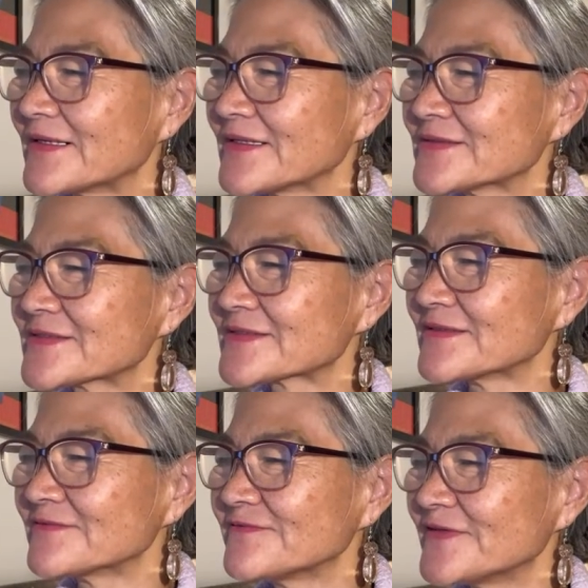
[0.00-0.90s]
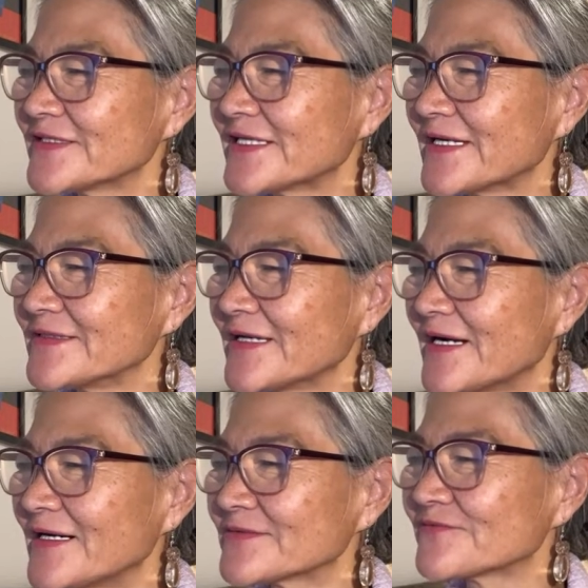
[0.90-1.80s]
It's so funny and
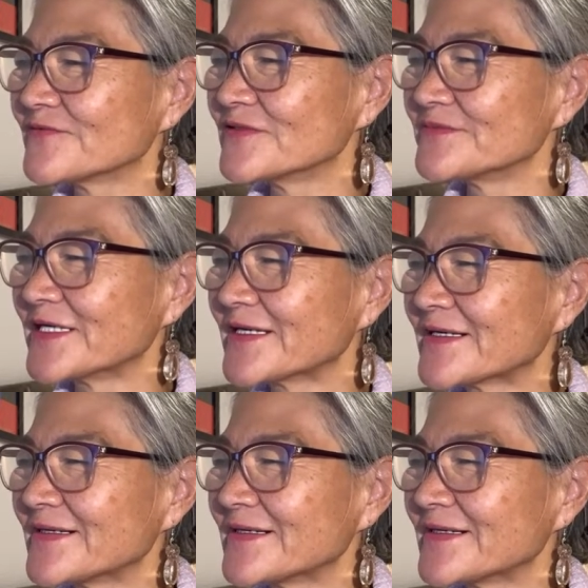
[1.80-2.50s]
heartwarming.